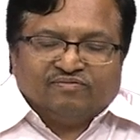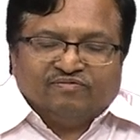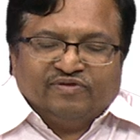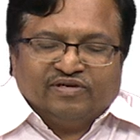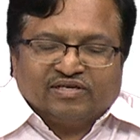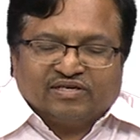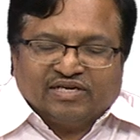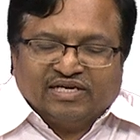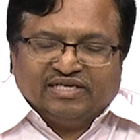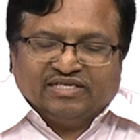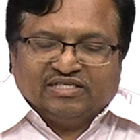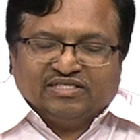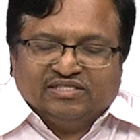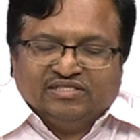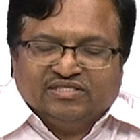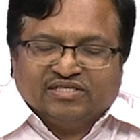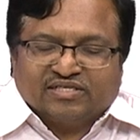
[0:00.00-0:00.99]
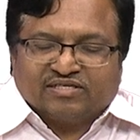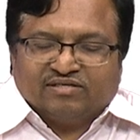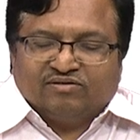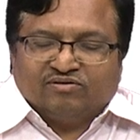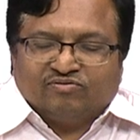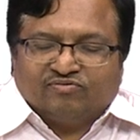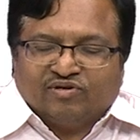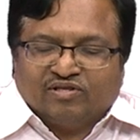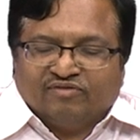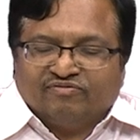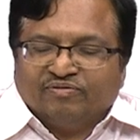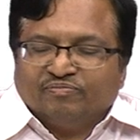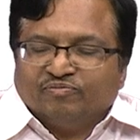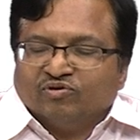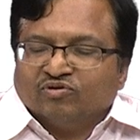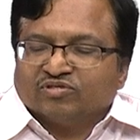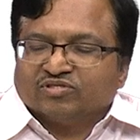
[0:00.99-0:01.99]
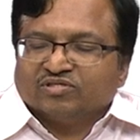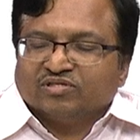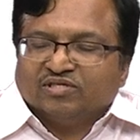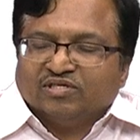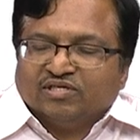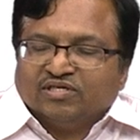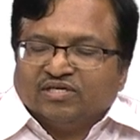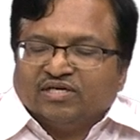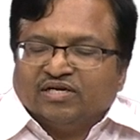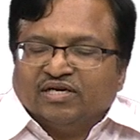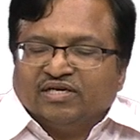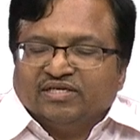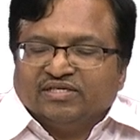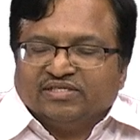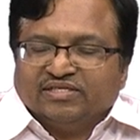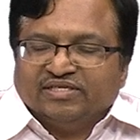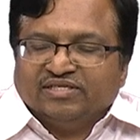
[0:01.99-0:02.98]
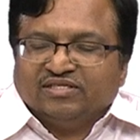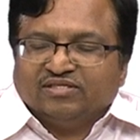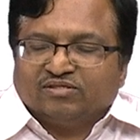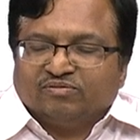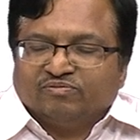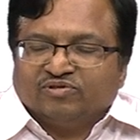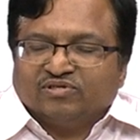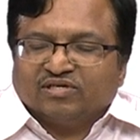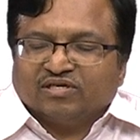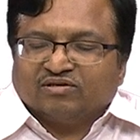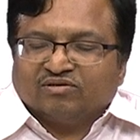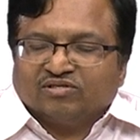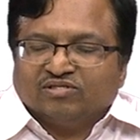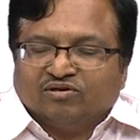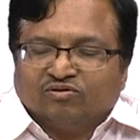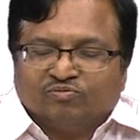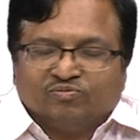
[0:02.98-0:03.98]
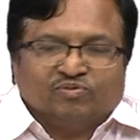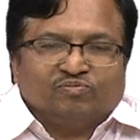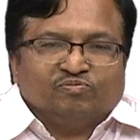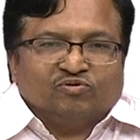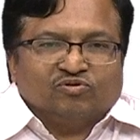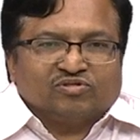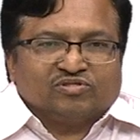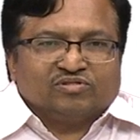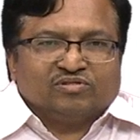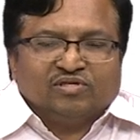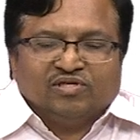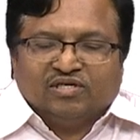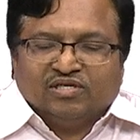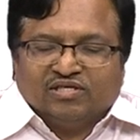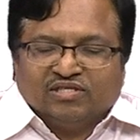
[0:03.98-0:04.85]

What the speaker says: where light is injected into one of the ports and is redistributed across the output ports.